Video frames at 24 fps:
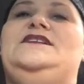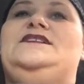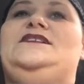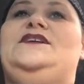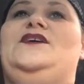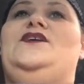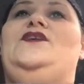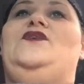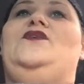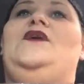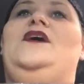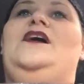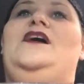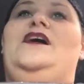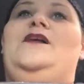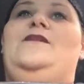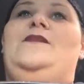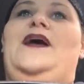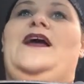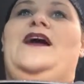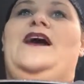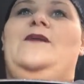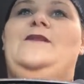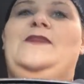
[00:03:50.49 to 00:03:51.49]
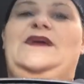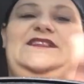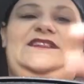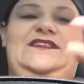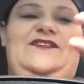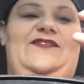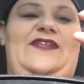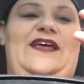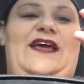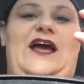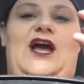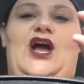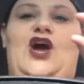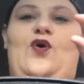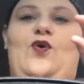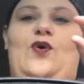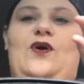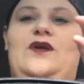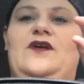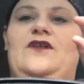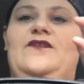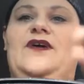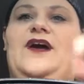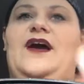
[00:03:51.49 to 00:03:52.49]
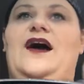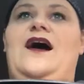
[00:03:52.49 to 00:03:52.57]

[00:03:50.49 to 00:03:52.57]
So I got myself like a quarter of a